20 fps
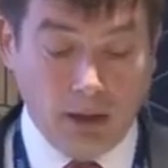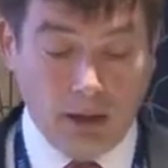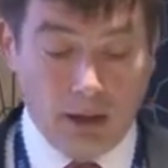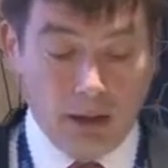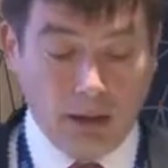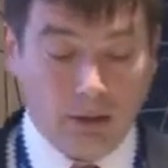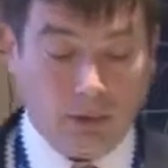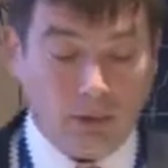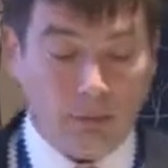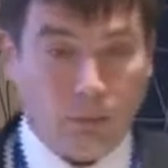
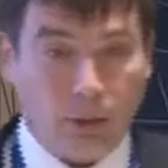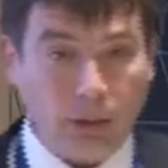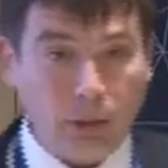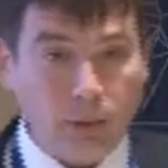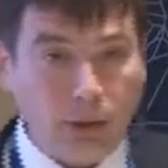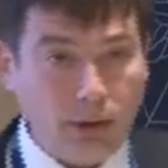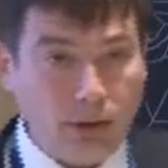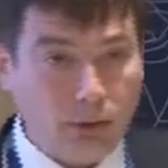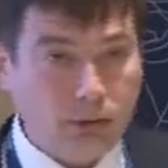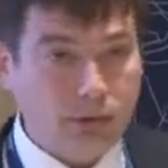When
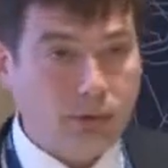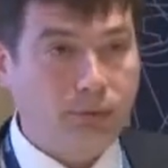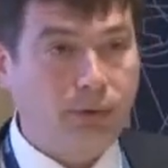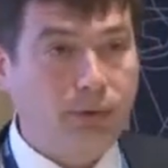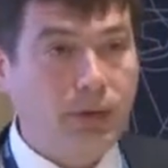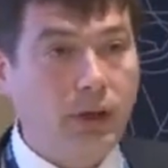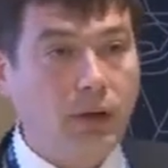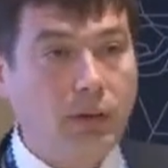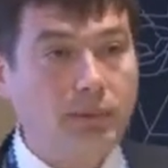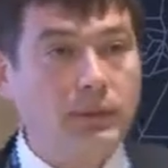we use
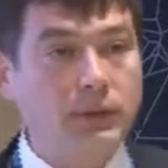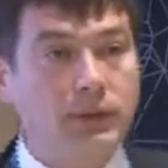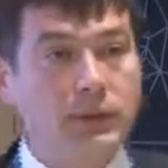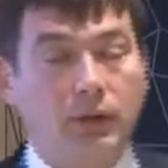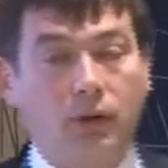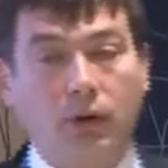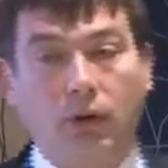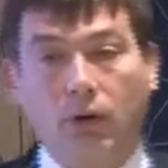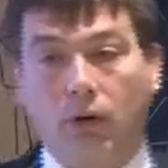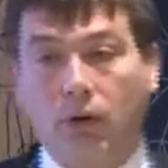films
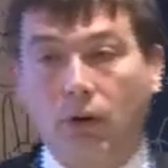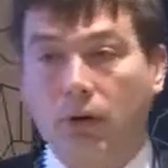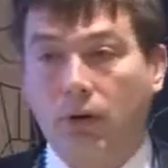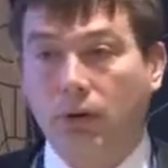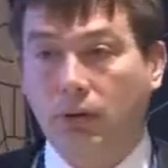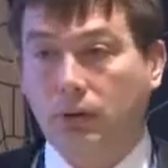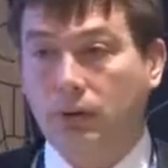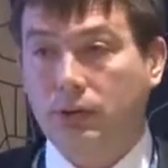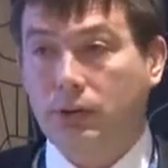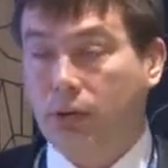
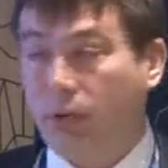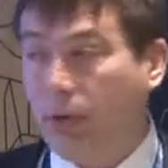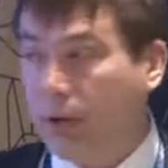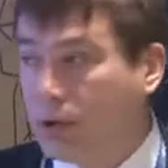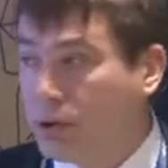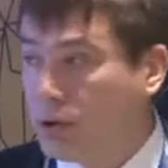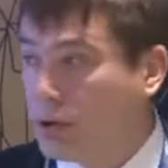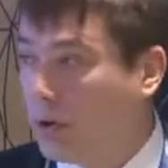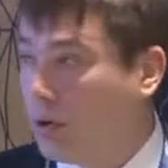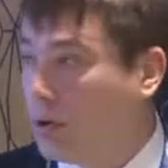or
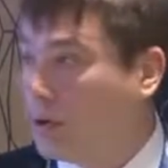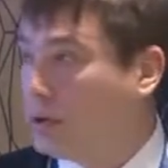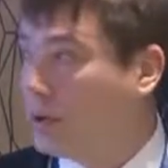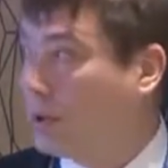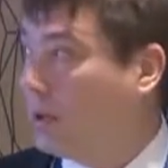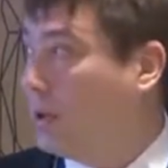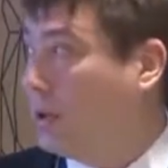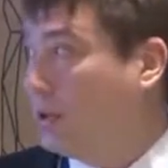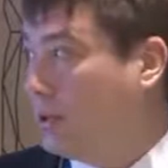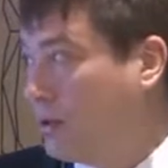
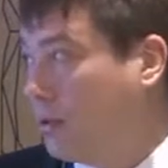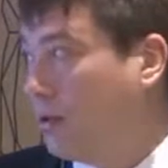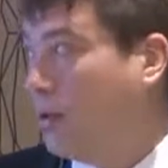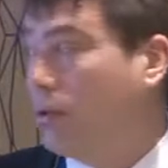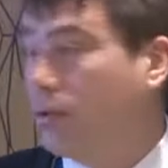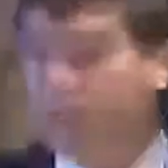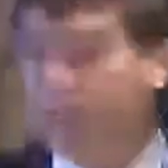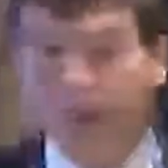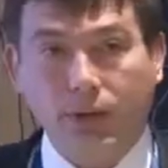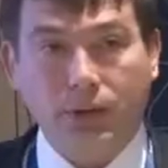screenshots, it's
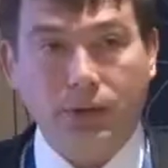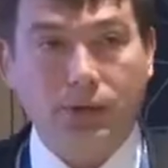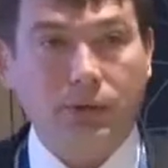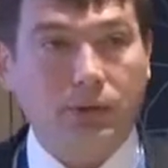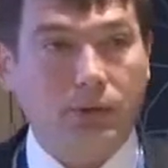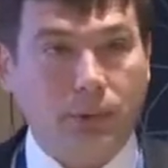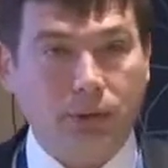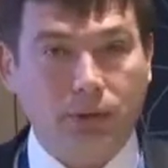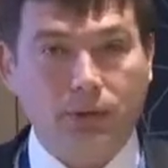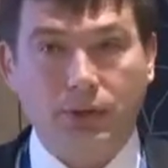
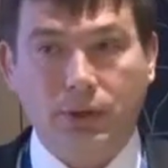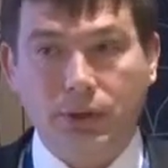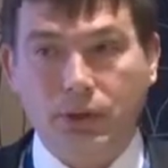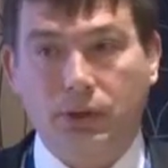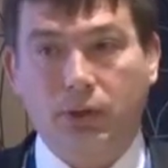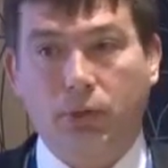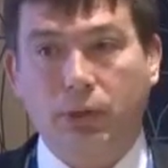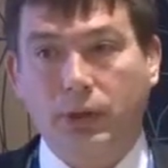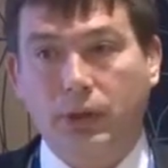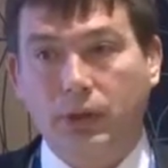old-fashioned
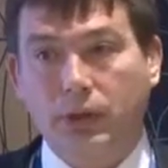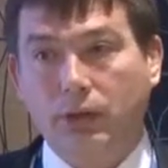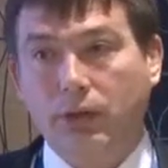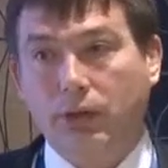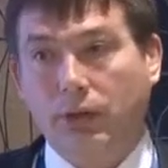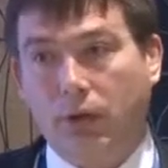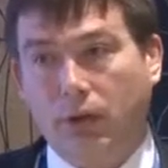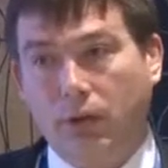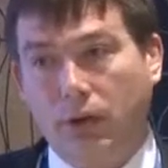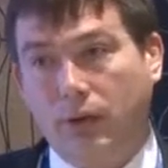procedure. We need
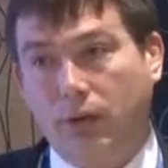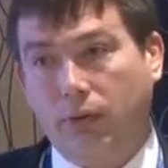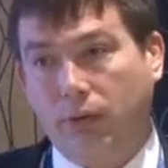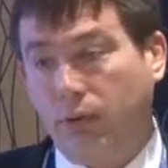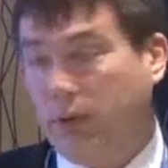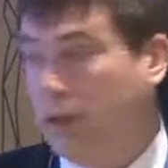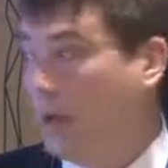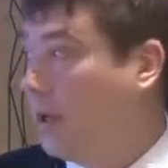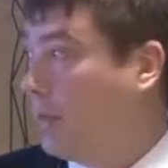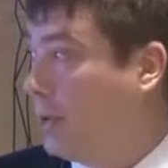only
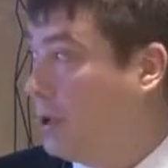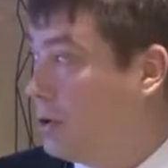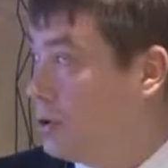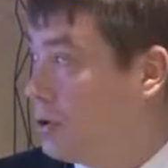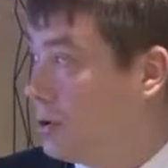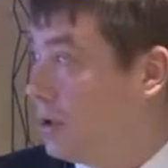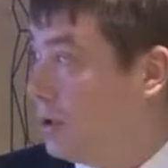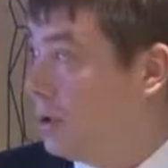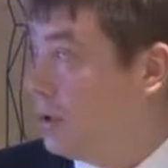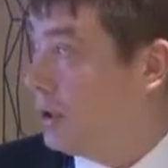
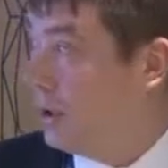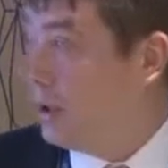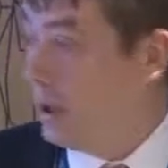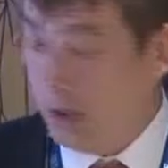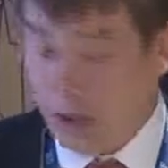three-dimensional.